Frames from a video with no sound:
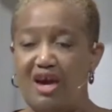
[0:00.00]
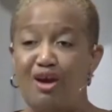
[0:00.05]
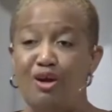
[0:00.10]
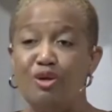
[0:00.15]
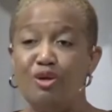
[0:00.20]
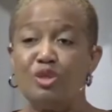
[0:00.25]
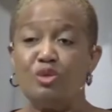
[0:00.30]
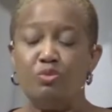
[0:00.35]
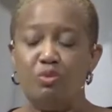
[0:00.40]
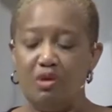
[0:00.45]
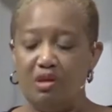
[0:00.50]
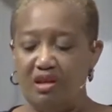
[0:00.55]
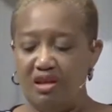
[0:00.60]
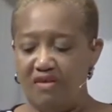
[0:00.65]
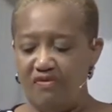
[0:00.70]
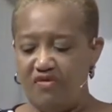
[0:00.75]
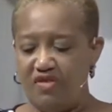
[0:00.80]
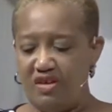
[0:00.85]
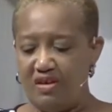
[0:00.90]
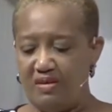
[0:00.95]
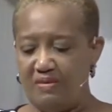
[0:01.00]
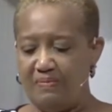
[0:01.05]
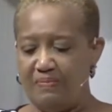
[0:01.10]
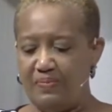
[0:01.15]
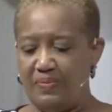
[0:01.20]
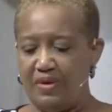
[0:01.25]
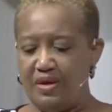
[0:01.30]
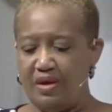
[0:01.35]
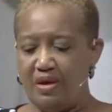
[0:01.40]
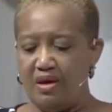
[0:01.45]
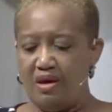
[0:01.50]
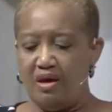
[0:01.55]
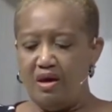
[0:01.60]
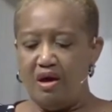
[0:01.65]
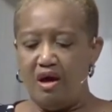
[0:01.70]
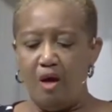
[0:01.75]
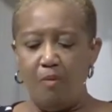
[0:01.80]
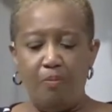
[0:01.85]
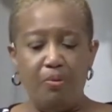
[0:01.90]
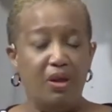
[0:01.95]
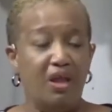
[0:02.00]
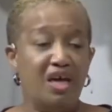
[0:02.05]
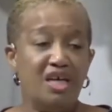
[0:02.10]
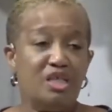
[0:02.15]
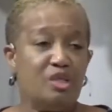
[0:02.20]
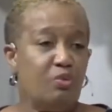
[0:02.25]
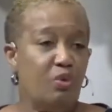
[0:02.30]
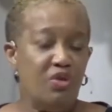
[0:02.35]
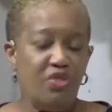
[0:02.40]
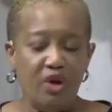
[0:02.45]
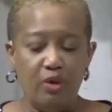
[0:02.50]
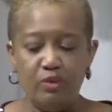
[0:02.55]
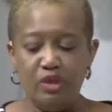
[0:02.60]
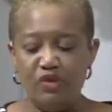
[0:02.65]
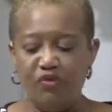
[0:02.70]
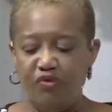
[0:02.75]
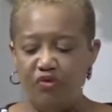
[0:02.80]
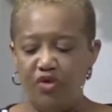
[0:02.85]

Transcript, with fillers: cares were lifted. A place where there was